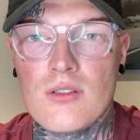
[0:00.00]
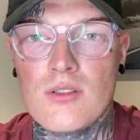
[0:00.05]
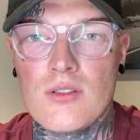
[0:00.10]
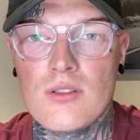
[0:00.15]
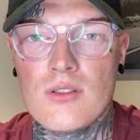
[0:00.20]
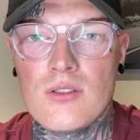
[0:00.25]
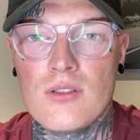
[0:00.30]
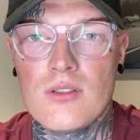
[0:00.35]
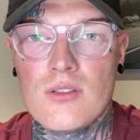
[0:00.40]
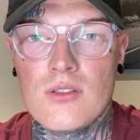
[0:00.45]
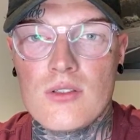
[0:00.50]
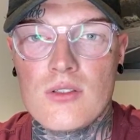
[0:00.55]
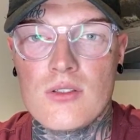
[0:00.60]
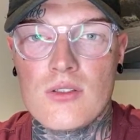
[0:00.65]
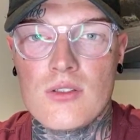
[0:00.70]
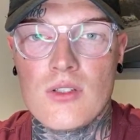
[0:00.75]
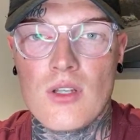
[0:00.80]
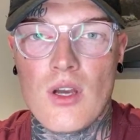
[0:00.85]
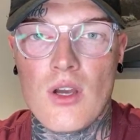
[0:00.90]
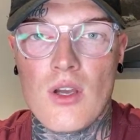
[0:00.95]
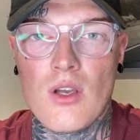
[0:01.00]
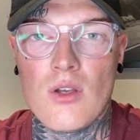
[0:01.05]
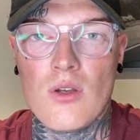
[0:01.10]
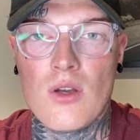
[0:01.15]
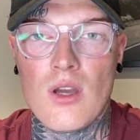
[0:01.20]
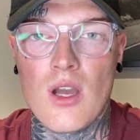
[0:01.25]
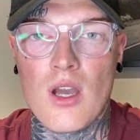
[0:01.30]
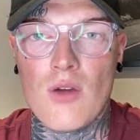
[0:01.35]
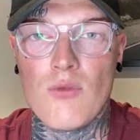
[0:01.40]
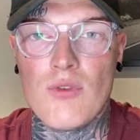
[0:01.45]

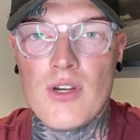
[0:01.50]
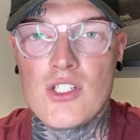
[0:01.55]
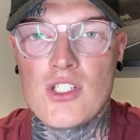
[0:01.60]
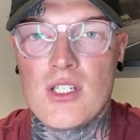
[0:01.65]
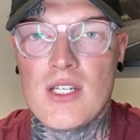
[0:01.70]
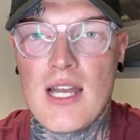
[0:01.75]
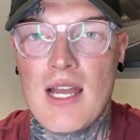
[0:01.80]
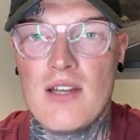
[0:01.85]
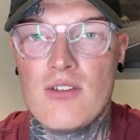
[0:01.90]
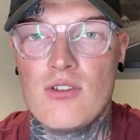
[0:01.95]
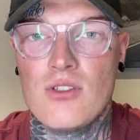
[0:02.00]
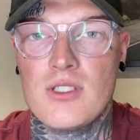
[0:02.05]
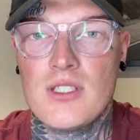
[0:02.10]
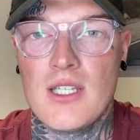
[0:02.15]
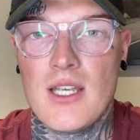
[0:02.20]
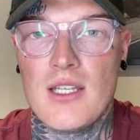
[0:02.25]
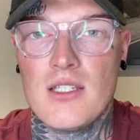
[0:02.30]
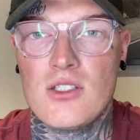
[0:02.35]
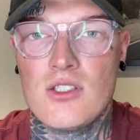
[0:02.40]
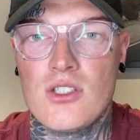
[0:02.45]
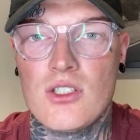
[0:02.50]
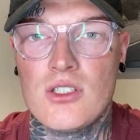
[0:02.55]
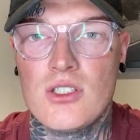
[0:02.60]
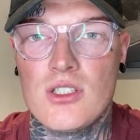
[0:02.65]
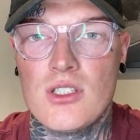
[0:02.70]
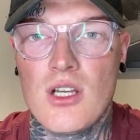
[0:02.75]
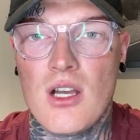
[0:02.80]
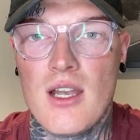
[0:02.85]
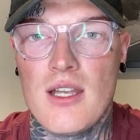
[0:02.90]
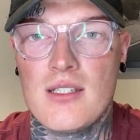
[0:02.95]
So Richard Andrew says, just
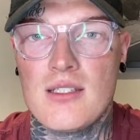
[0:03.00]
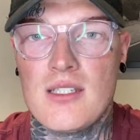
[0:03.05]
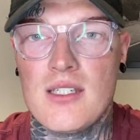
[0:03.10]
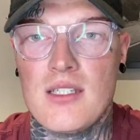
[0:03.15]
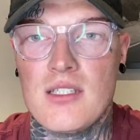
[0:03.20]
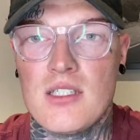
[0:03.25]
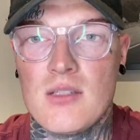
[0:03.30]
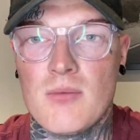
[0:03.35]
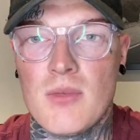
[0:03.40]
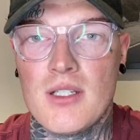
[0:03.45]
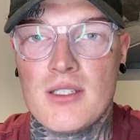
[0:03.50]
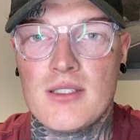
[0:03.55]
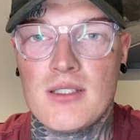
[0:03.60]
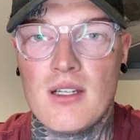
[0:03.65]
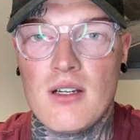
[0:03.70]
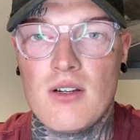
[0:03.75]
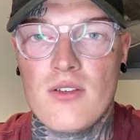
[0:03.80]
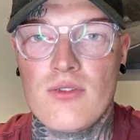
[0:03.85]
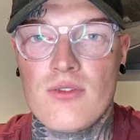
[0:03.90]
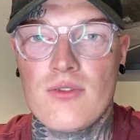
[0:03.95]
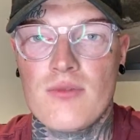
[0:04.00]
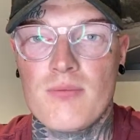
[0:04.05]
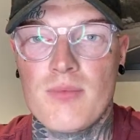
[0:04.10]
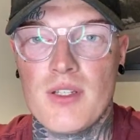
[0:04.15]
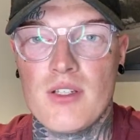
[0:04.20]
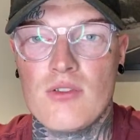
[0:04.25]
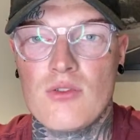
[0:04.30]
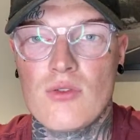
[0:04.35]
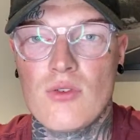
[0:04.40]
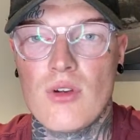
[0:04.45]
started teaching myself,
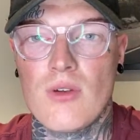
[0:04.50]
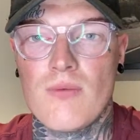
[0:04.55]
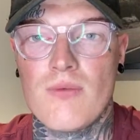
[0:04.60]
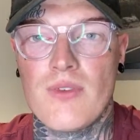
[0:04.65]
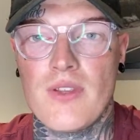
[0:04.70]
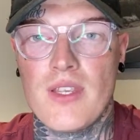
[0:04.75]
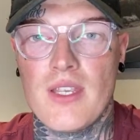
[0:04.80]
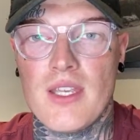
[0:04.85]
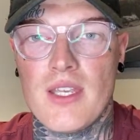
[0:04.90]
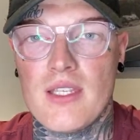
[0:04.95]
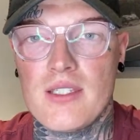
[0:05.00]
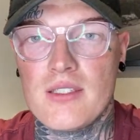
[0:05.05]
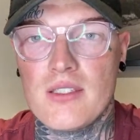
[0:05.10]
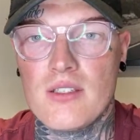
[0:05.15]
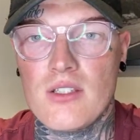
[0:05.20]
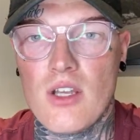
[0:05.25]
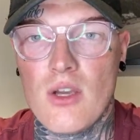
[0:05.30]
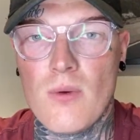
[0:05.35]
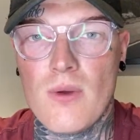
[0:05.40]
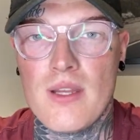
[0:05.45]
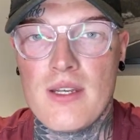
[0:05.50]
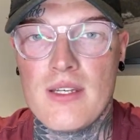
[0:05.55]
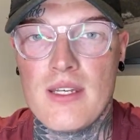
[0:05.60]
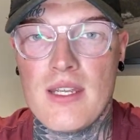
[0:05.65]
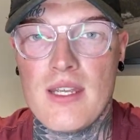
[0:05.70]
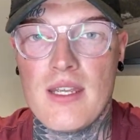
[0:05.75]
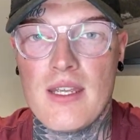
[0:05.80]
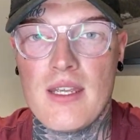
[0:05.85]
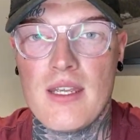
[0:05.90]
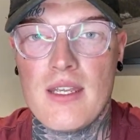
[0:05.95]
been drawing for years, and nowhere
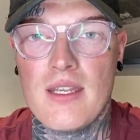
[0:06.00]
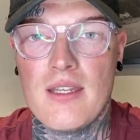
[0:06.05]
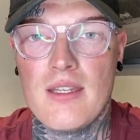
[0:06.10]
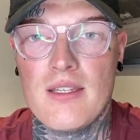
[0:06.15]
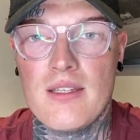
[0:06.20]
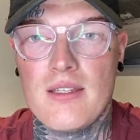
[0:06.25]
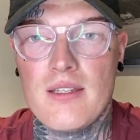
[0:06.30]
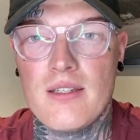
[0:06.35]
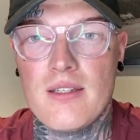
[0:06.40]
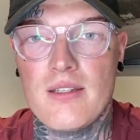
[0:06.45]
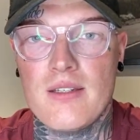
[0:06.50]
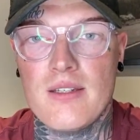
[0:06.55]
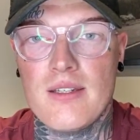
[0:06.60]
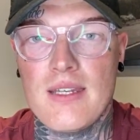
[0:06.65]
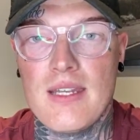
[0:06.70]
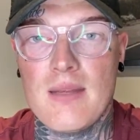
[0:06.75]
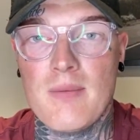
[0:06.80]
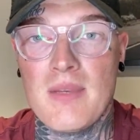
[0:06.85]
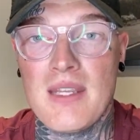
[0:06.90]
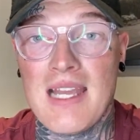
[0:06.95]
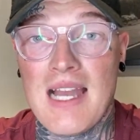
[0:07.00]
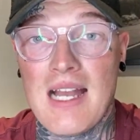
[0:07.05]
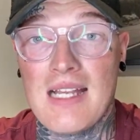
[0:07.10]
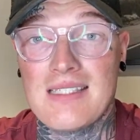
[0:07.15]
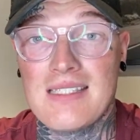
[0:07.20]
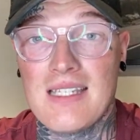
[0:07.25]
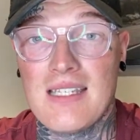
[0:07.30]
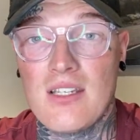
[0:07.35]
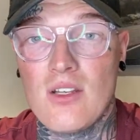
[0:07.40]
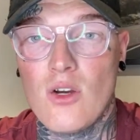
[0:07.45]
near me has
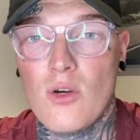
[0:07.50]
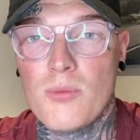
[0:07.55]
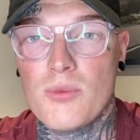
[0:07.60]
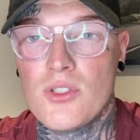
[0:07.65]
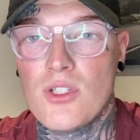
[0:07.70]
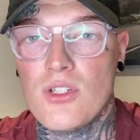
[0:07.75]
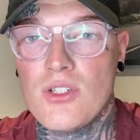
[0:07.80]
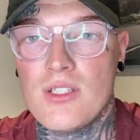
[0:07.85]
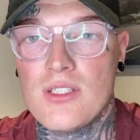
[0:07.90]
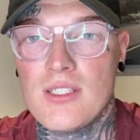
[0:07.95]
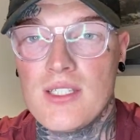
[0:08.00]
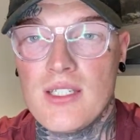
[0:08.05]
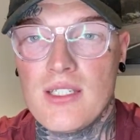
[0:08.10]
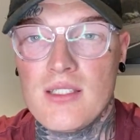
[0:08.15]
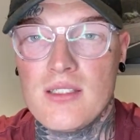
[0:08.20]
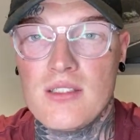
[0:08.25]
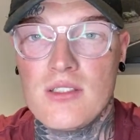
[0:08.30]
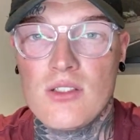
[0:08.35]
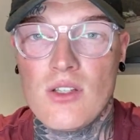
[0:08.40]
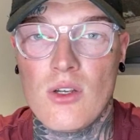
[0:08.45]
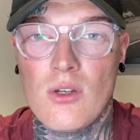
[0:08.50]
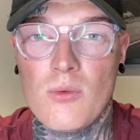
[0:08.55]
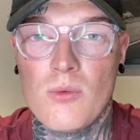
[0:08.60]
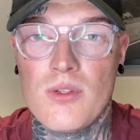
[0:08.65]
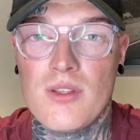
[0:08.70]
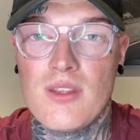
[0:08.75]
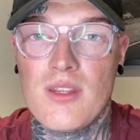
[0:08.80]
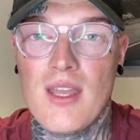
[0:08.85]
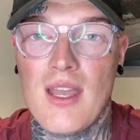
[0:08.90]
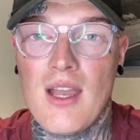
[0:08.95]
any opportunities. So
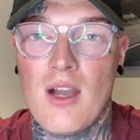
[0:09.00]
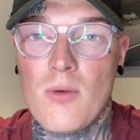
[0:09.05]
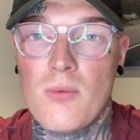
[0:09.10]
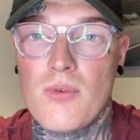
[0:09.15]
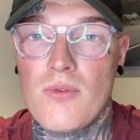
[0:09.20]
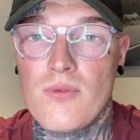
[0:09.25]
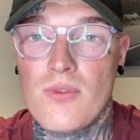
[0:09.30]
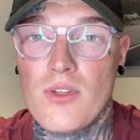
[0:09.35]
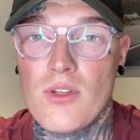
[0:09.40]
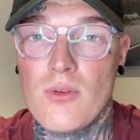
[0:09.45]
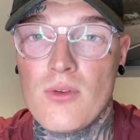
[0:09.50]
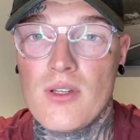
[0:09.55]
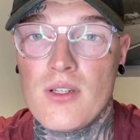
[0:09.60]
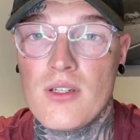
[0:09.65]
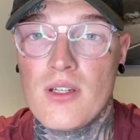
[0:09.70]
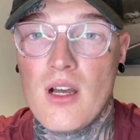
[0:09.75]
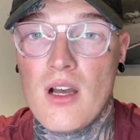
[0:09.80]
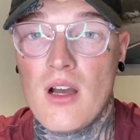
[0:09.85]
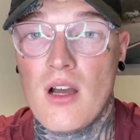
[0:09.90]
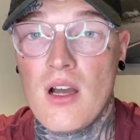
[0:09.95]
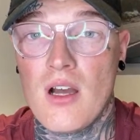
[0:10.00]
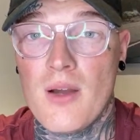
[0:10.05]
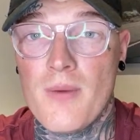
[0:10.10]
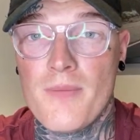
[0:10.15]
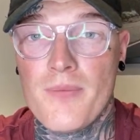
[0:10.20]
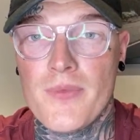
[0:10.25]
with the help of you and art,